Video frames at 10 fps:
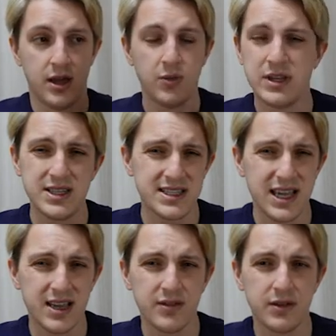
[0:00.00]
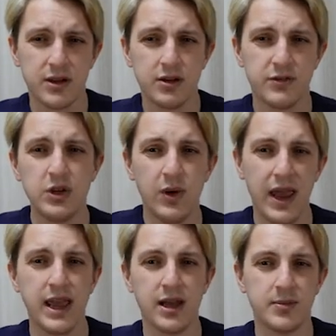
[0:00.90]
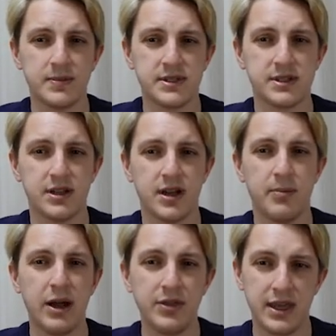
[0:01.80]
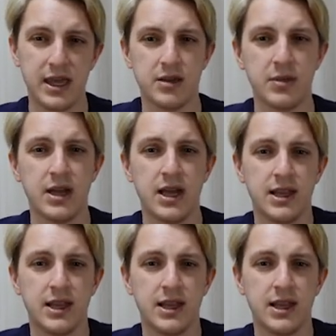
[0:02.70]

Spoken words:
And we just have a few hang-ups about the game